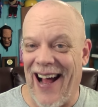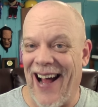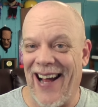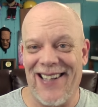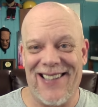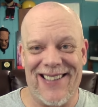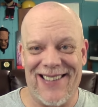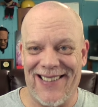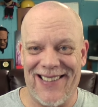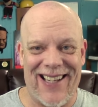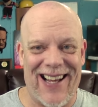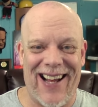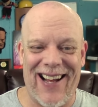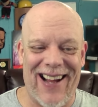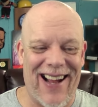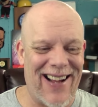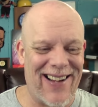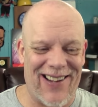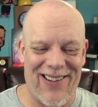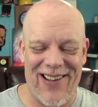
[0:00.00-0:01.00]
I
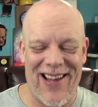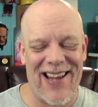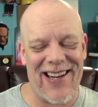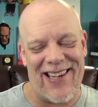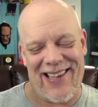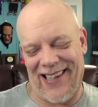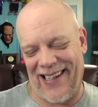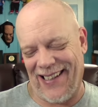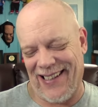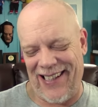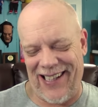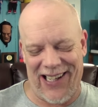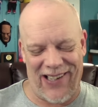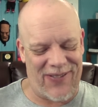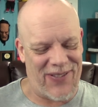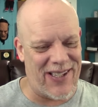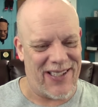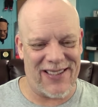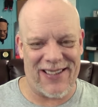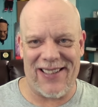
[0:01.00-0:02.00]
love anything
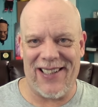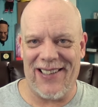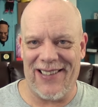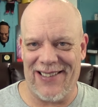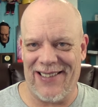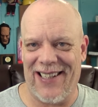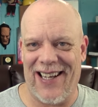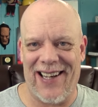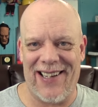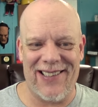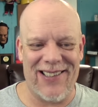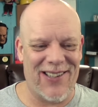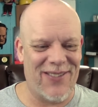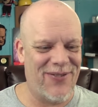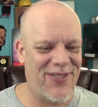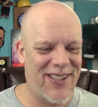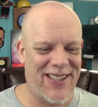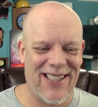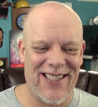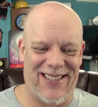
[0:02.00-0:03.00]
TFS does, I
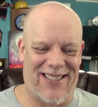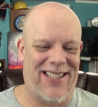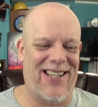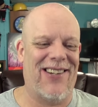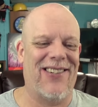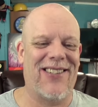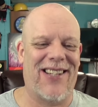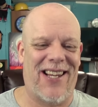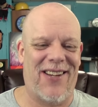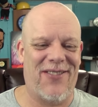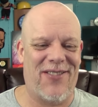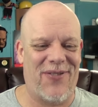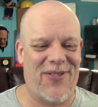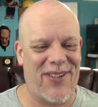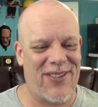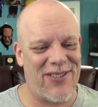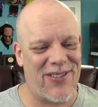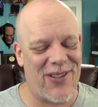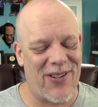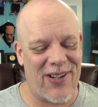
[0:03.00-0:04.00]
love, but these Cell games have
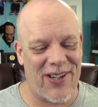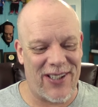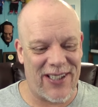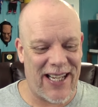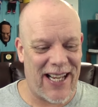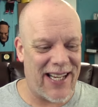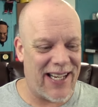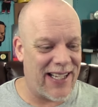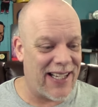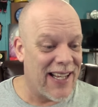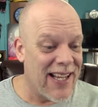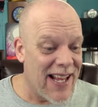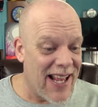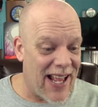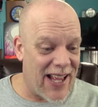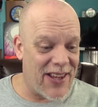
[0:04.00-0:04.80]
been so entertaining.